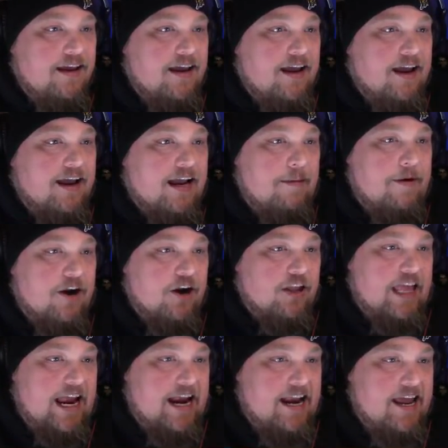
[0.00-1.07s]
Come here,
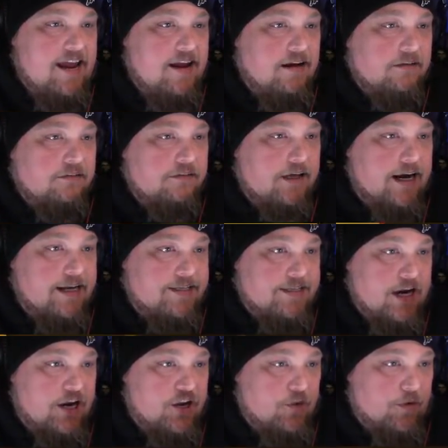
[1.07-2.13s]
lady. I
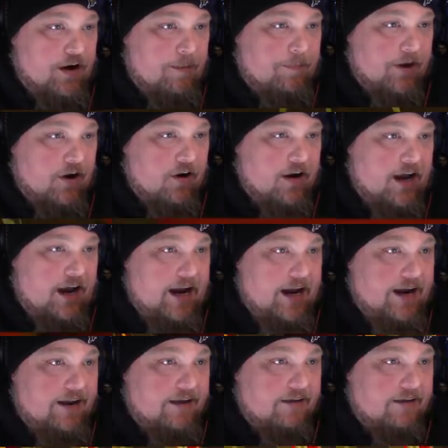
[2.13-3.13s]
saw you run up here and hide.